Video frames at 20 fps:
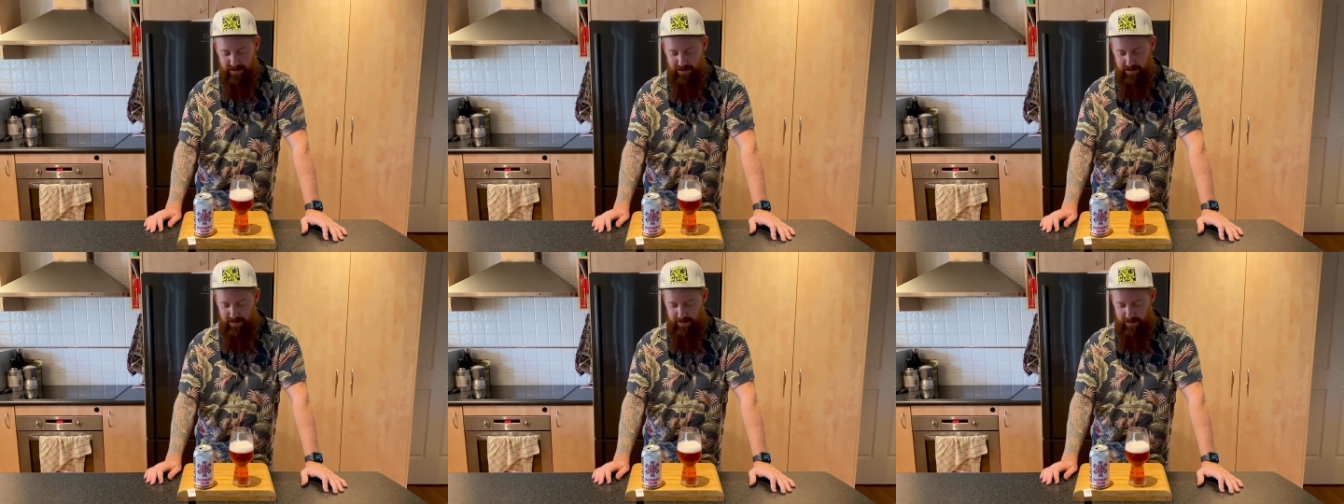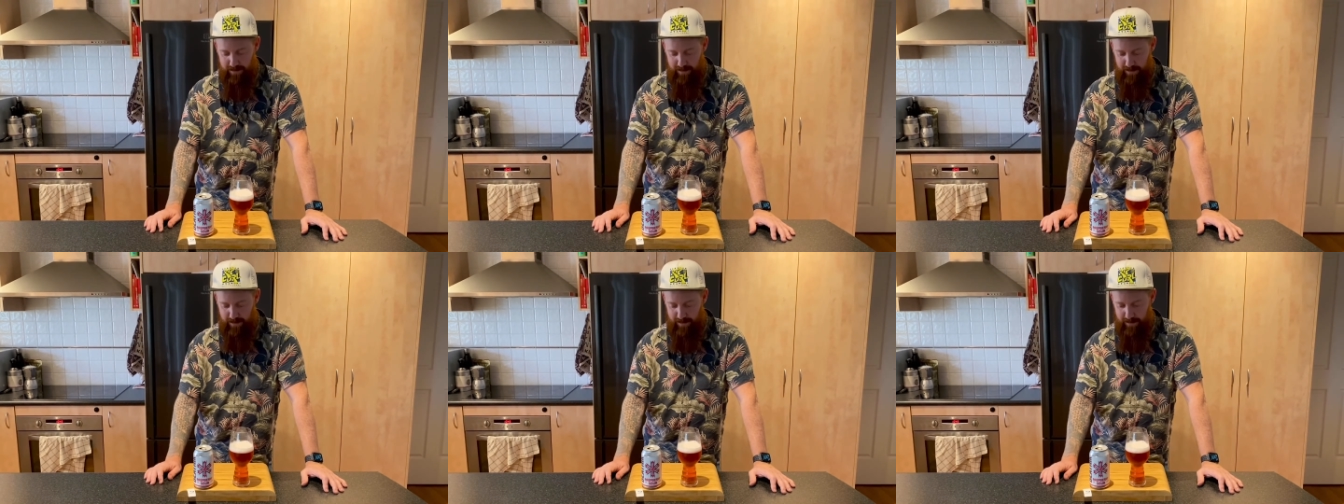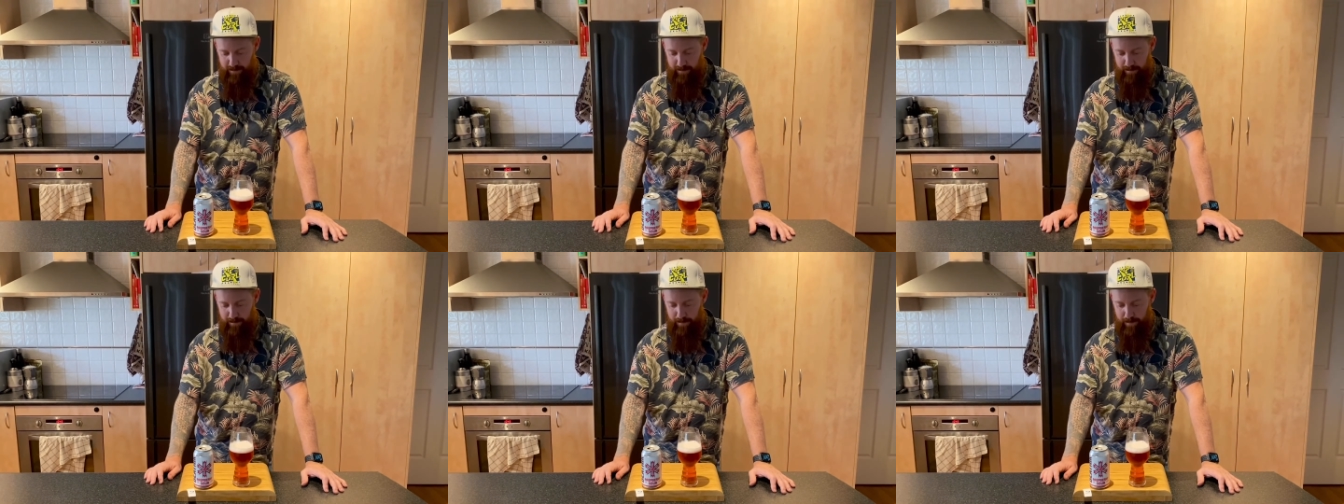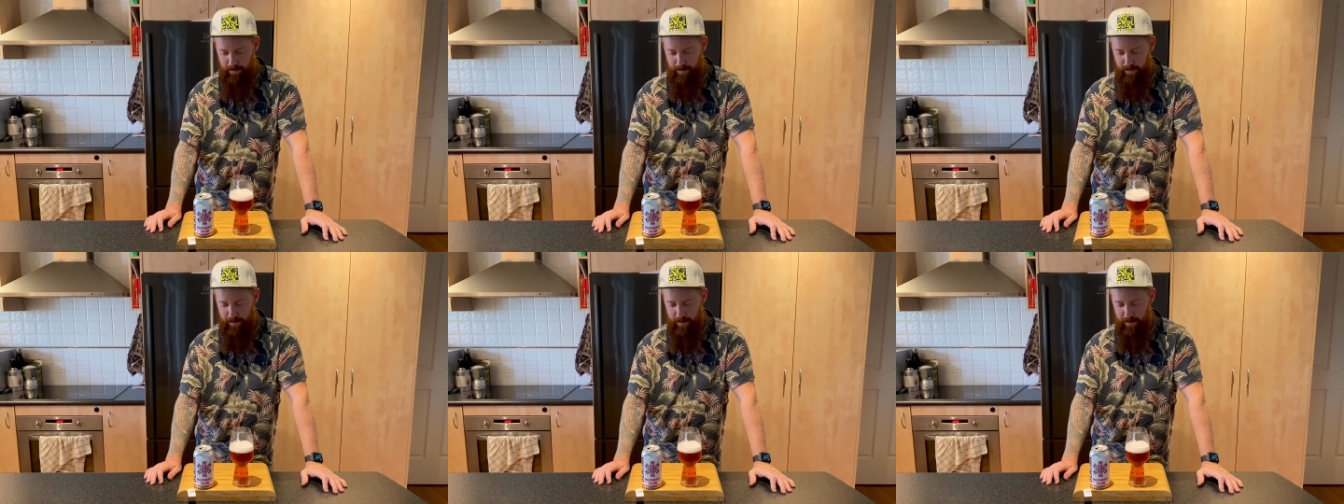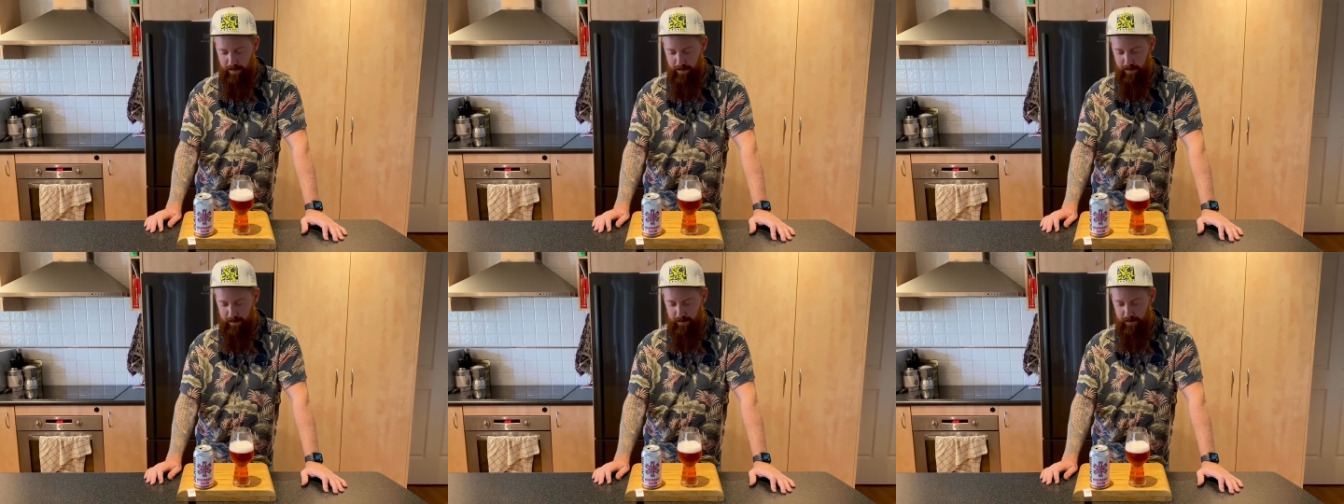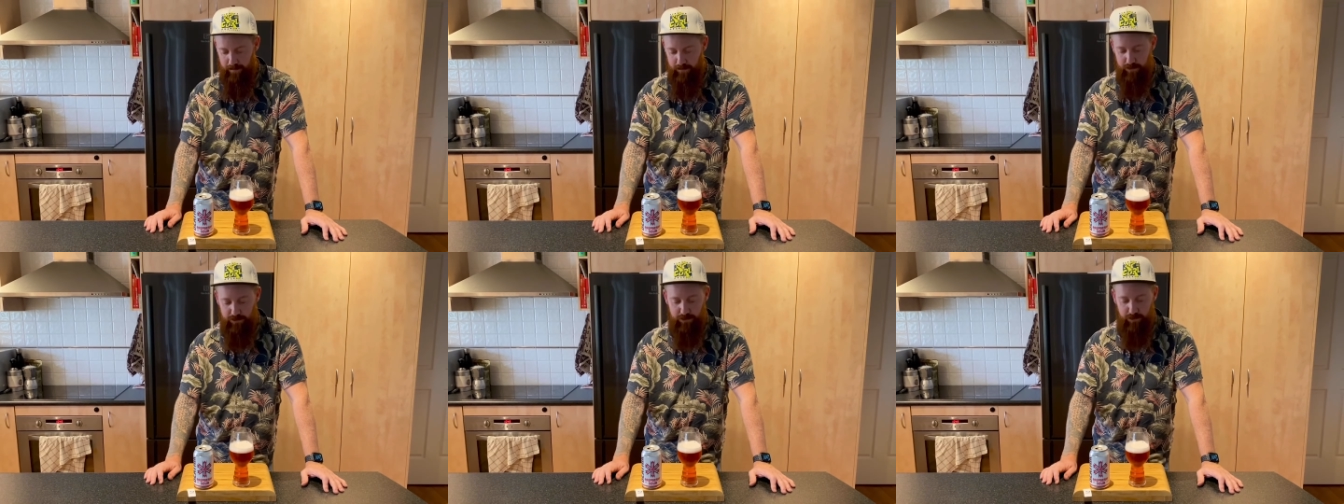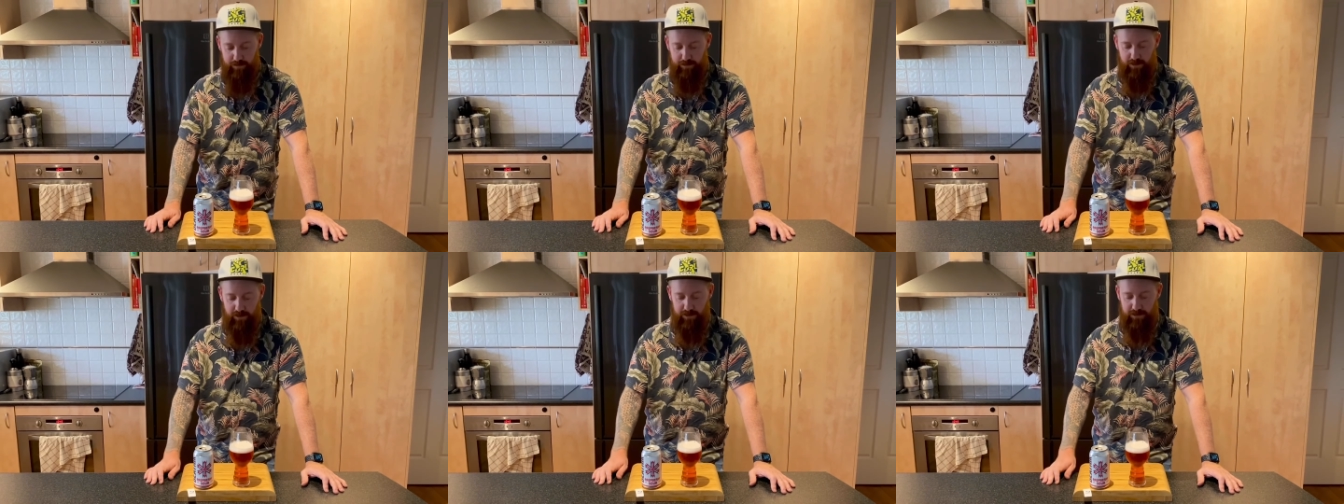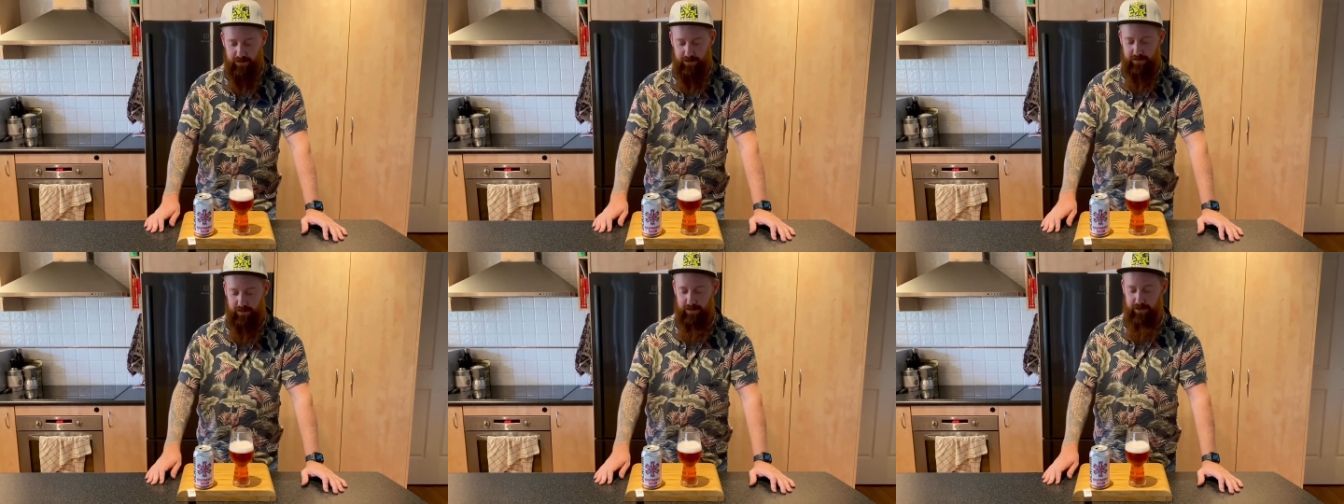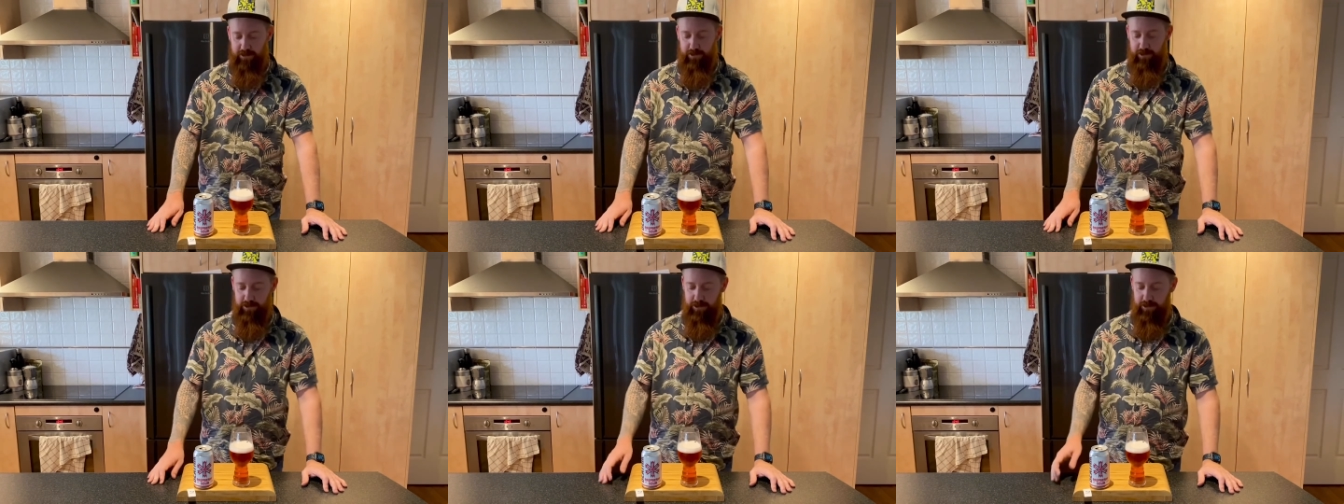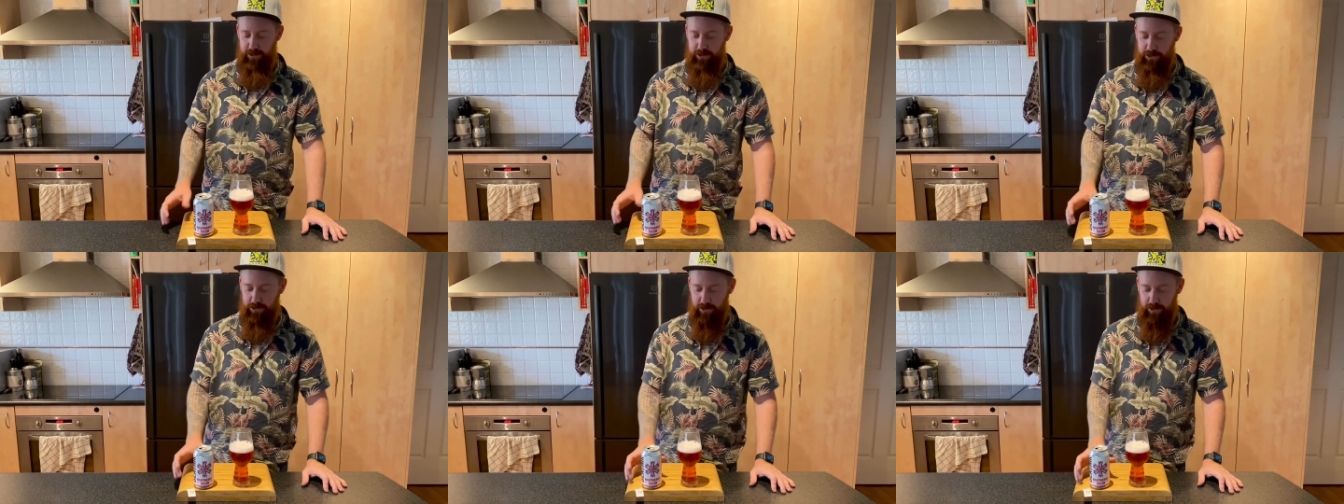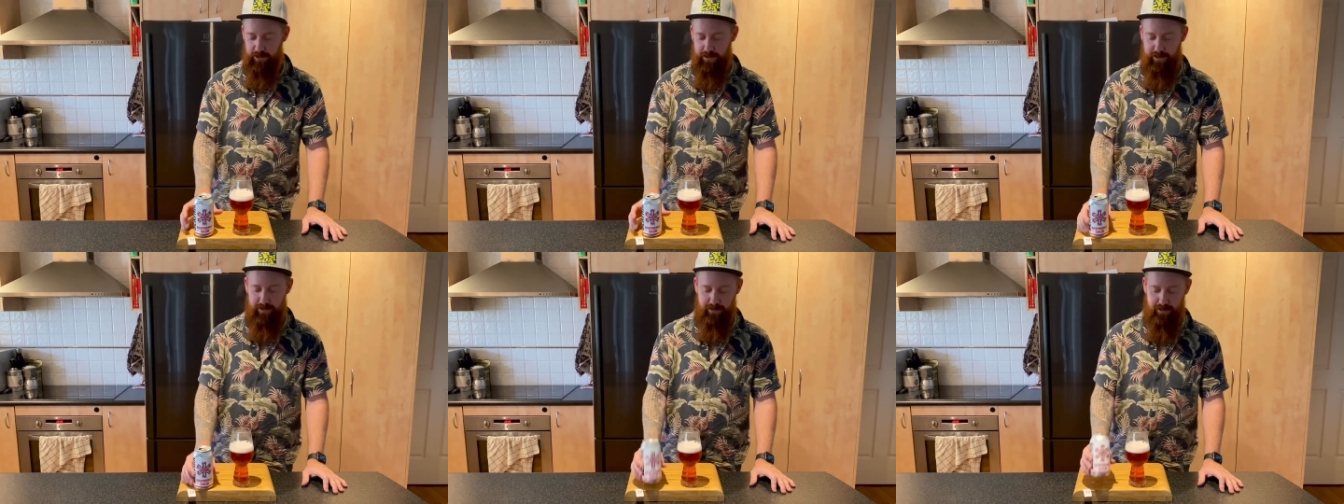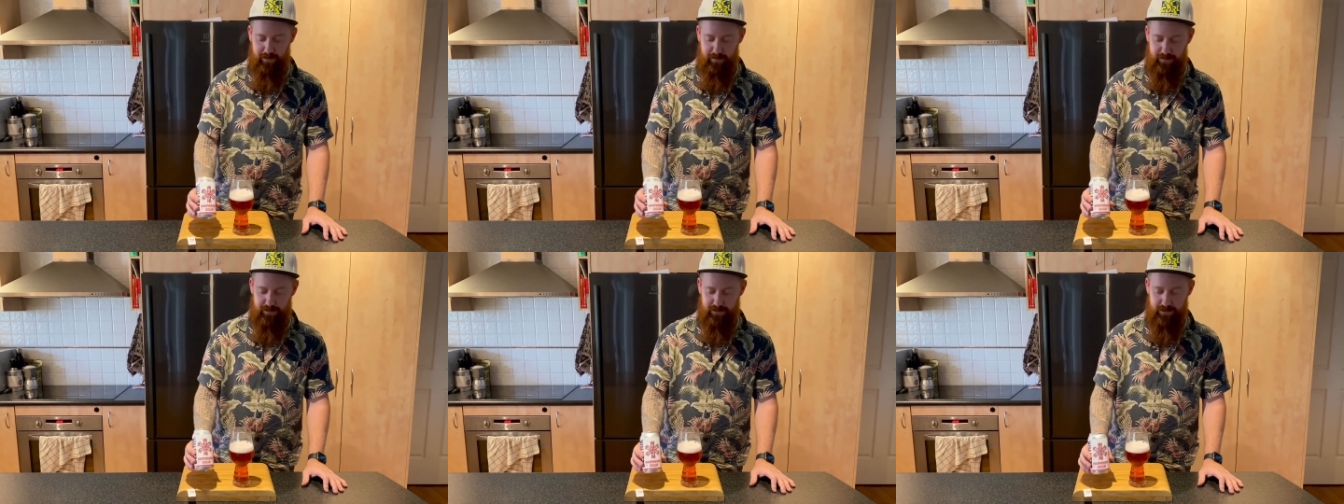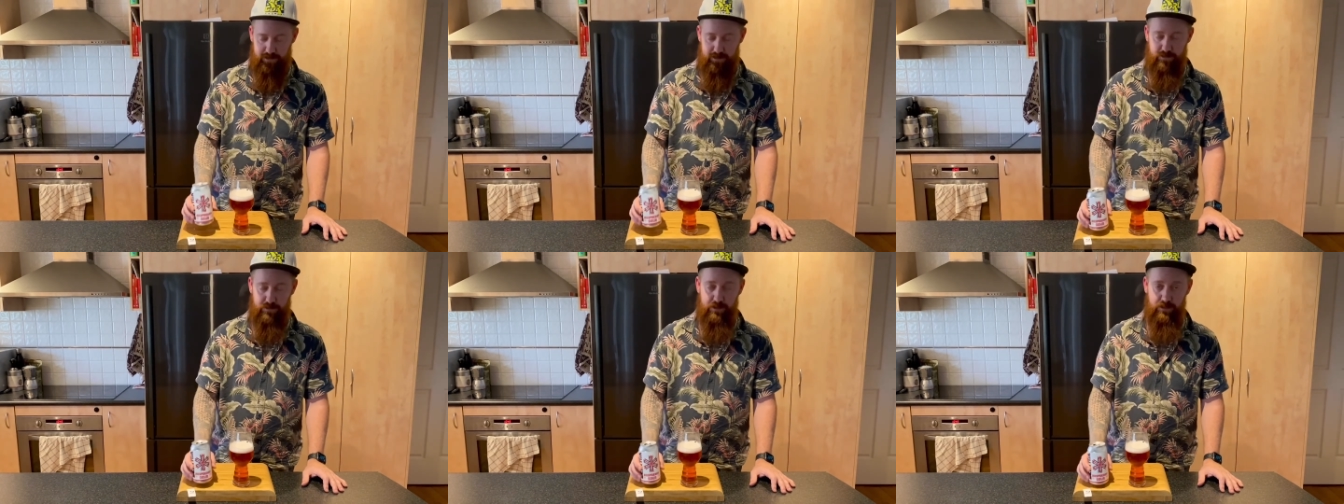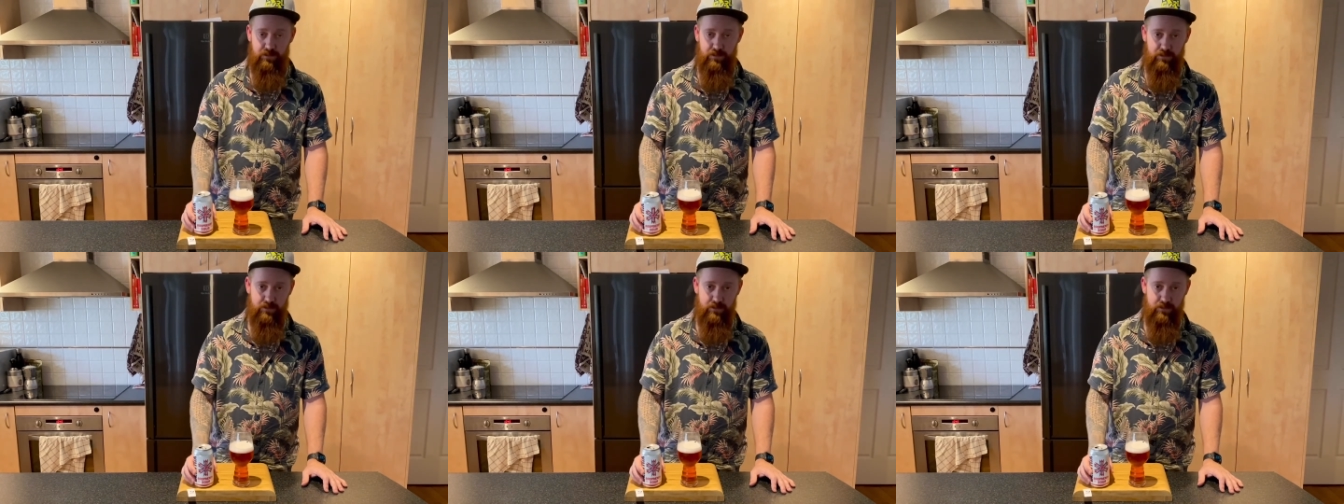yeah good job guys interested to try their other beers as well